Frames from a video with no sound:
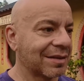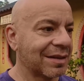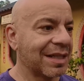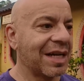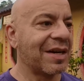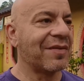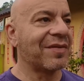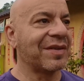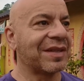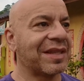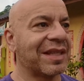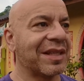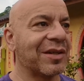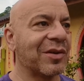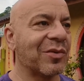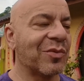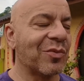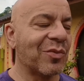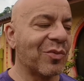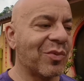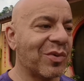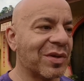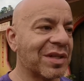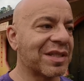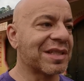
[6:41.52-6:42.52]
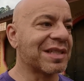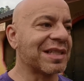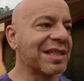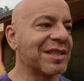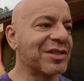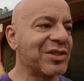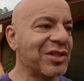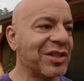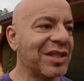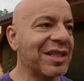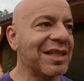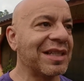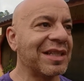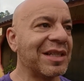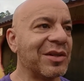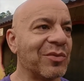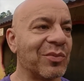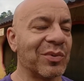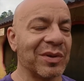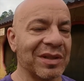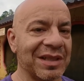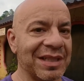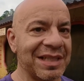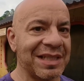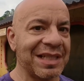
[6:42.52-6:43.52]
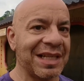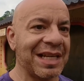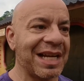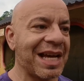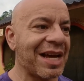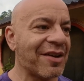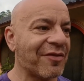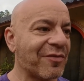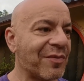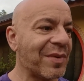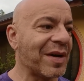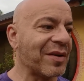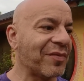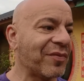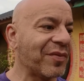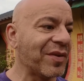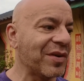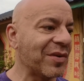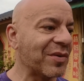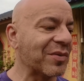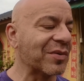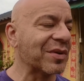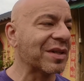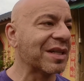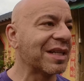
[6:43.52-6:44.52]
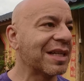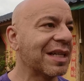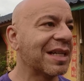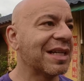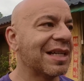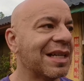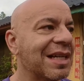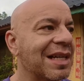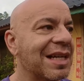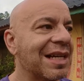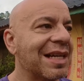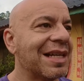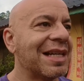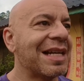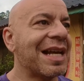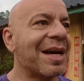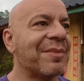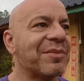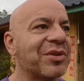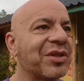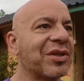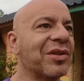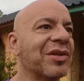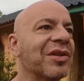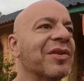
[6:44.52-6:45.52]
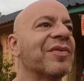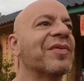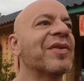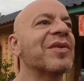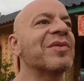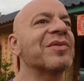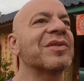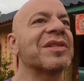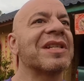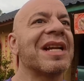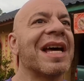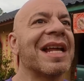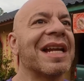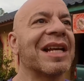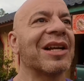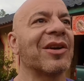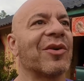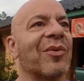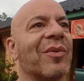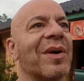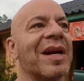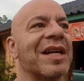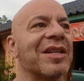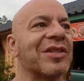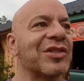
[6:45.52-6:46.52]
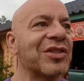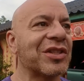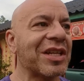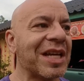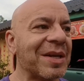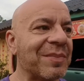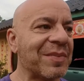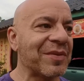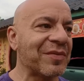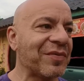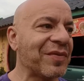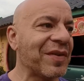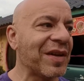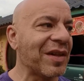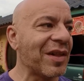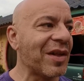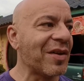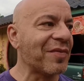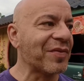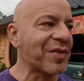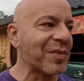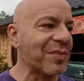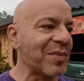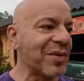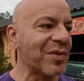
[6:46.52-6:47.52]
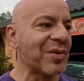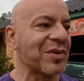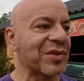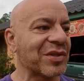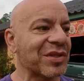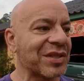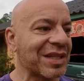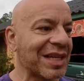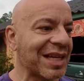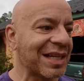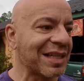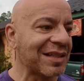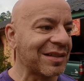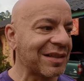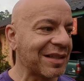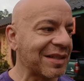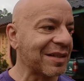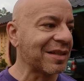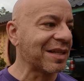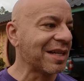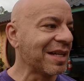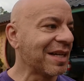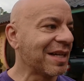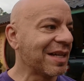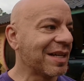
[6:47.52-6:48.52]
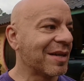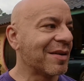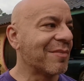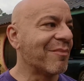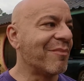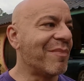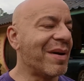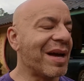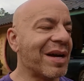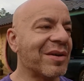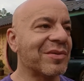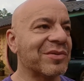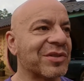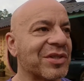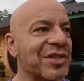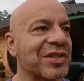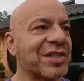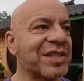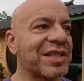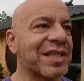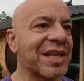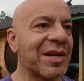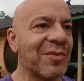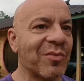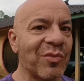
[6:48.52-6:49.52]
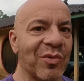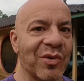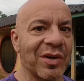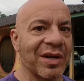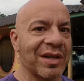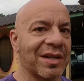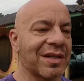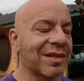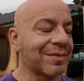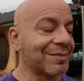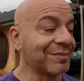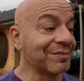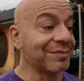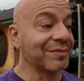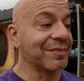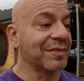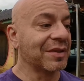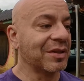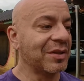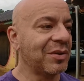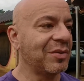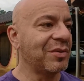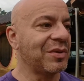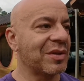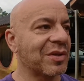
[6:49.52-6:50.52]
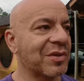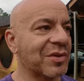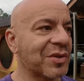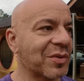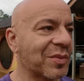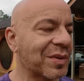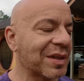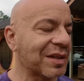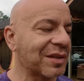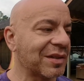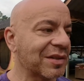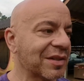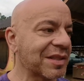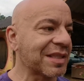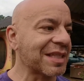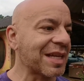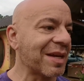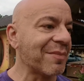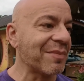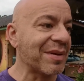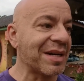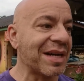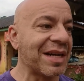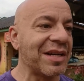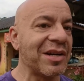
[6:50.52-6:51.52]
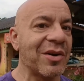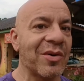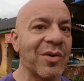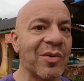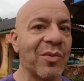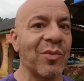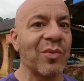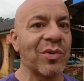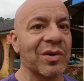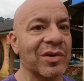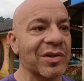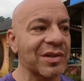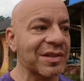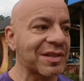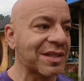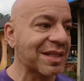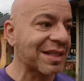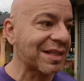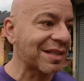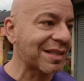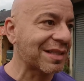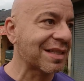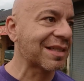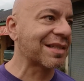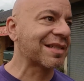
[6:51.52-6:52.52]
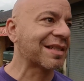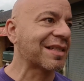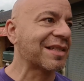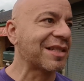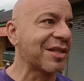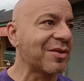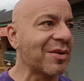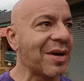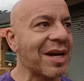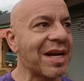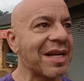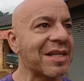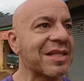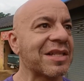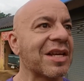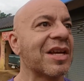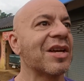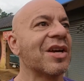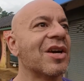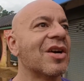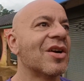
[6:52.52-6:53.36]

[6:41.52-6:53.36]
everything was legit and he really did have my phone. Now, I'm sure the phone's not in great shape. It fell off the motorcycle and bounced somewhere. Who knows what it looks like, but I know it works and it still has